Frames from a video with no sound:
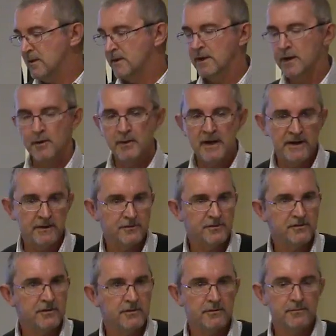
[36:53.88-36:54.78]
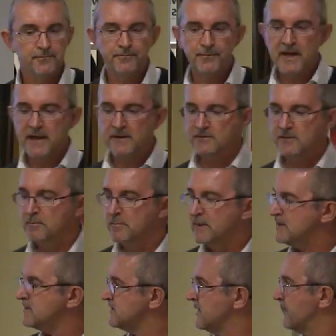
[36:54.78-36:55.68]
and know how to
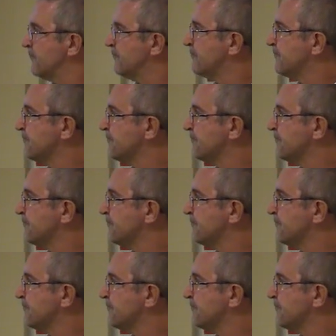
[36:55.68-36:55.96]
mix it.